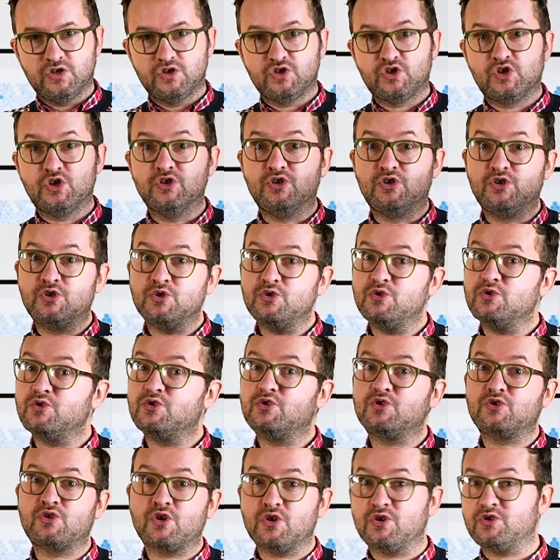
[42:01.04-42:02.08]
to do
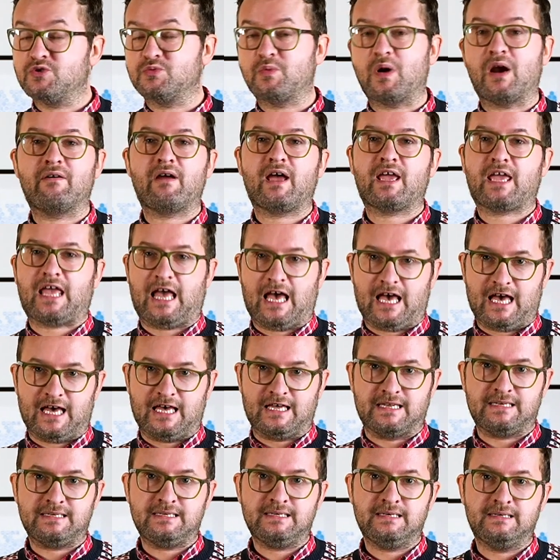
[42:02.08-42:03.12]
good where I
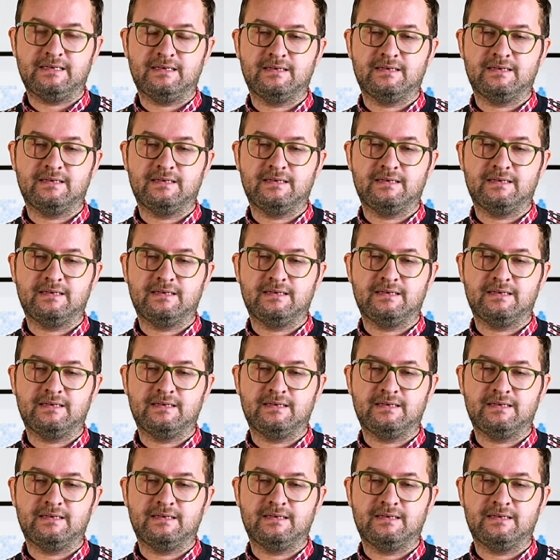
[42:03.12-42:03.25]
can